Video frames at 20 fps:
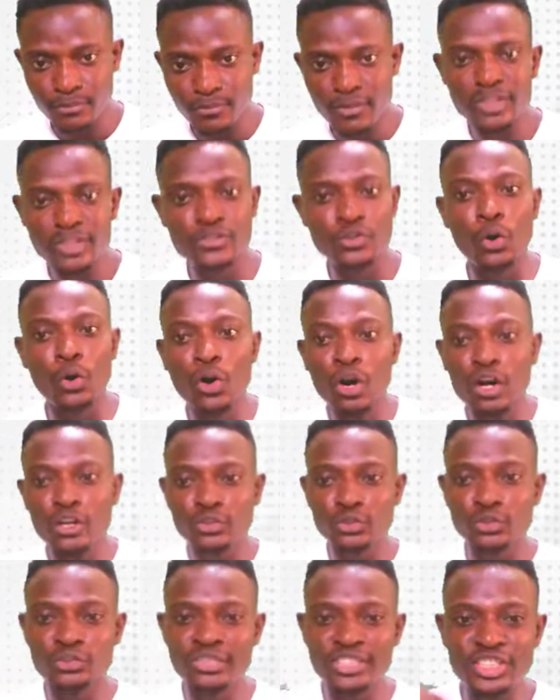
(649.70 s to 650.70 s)
So,
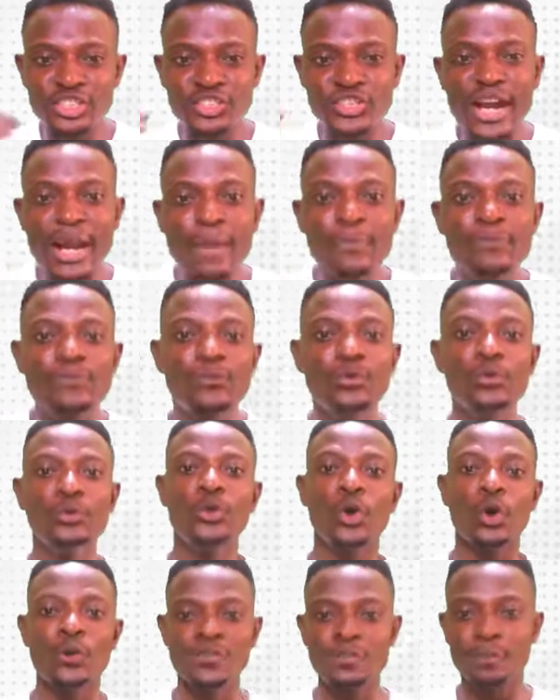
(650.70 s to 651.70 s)
to describe food
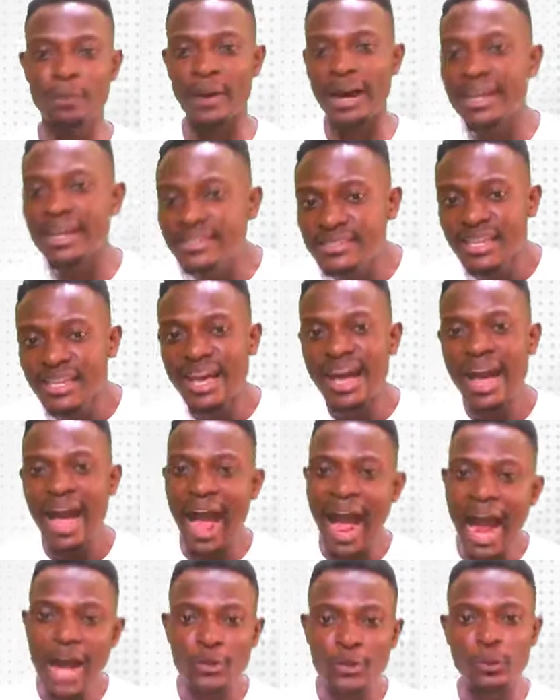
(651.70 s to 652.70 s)
or spice,
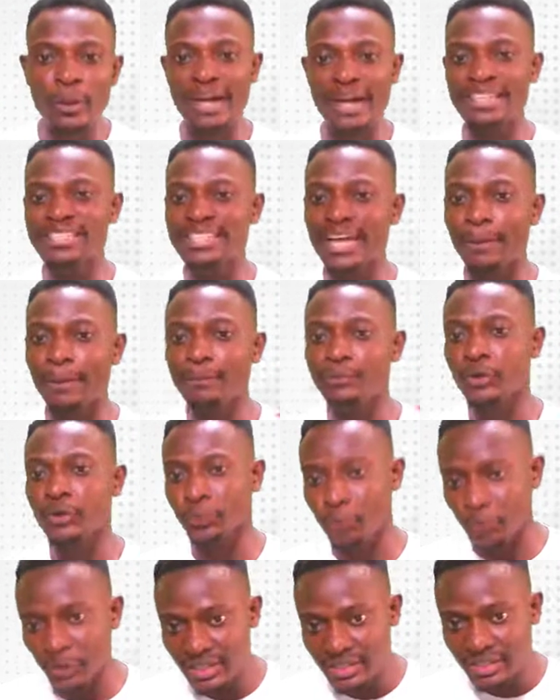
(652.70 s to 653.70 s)
aroma is
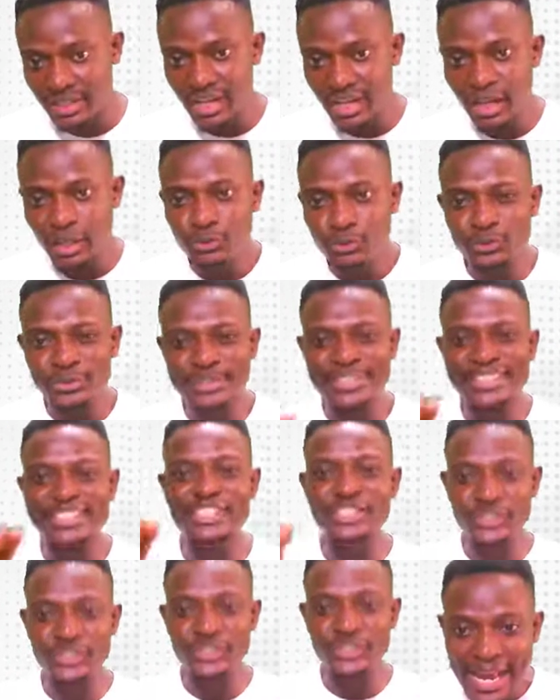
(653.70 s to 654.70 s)
appropriate. To
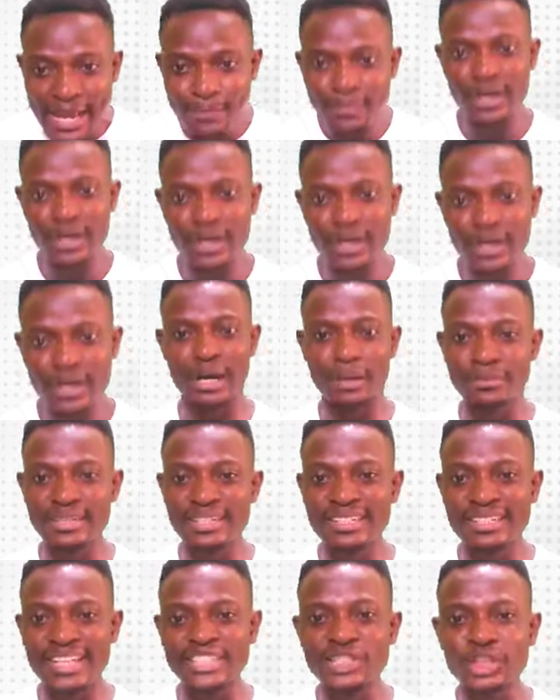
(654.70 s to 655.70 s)
describe the
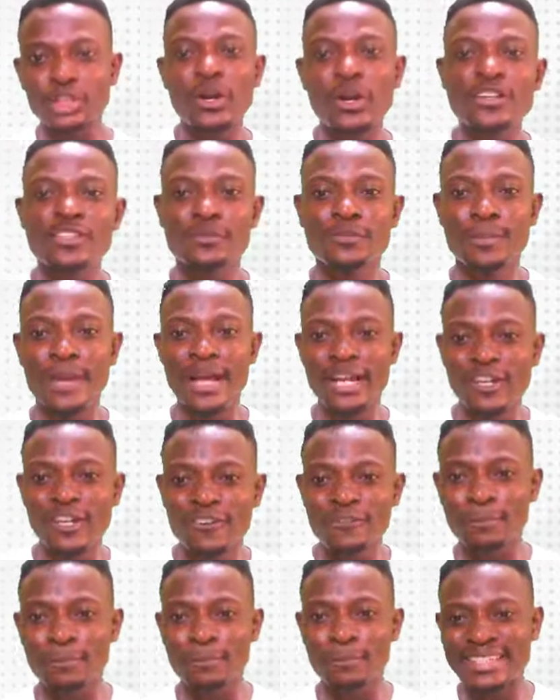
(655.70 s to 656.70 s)
natural smell
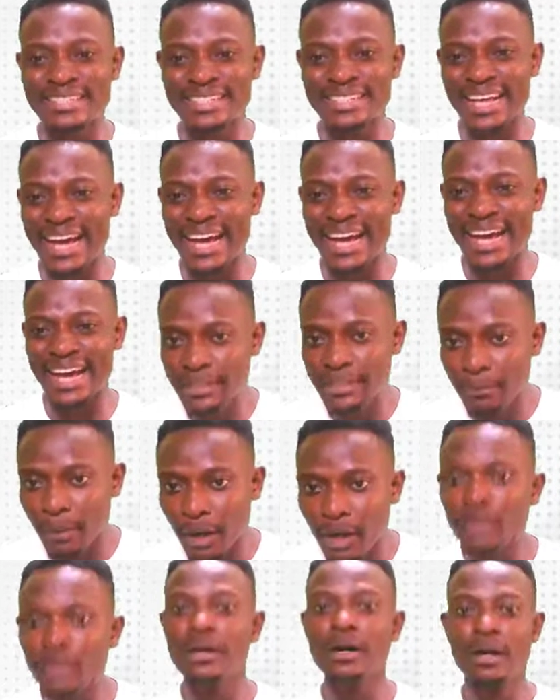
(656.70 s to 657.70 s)
of plants and
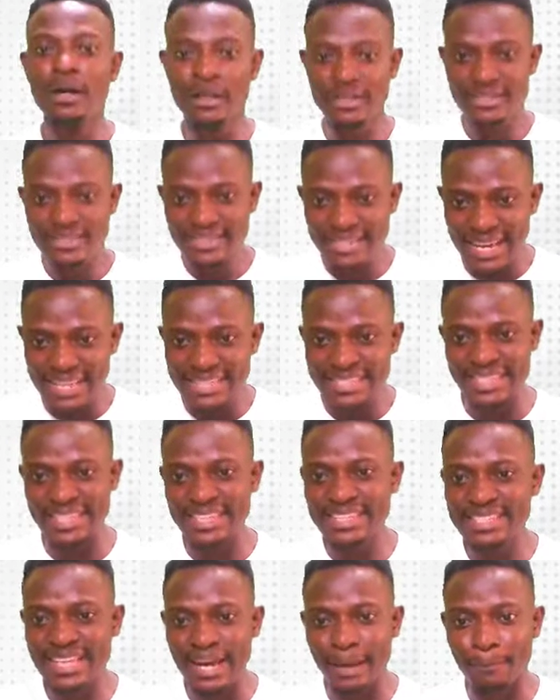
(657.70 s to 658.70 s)
animal, scent
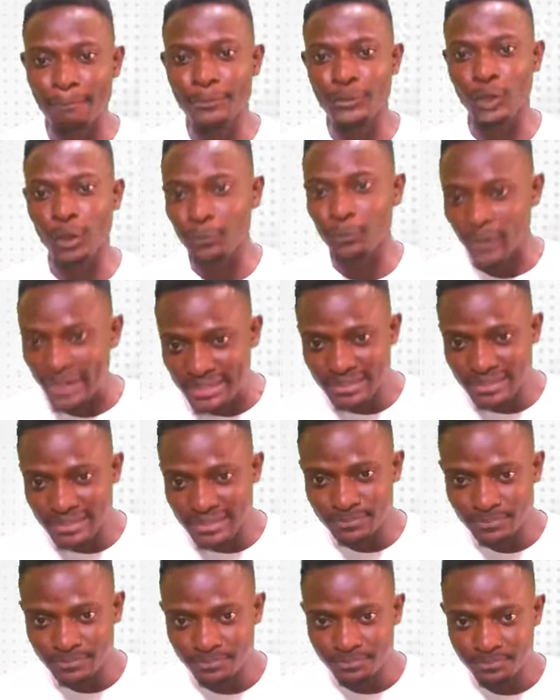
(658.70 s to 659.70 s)
is appropriate.
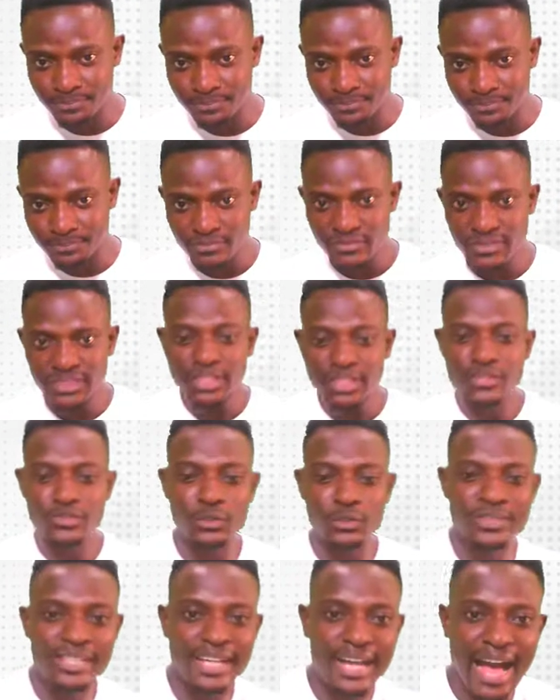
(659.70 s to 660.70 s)

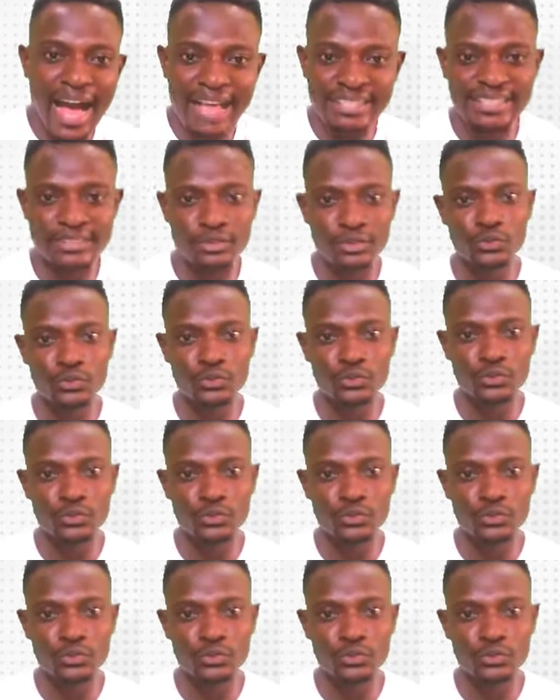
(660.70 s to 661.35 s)
So the answer to this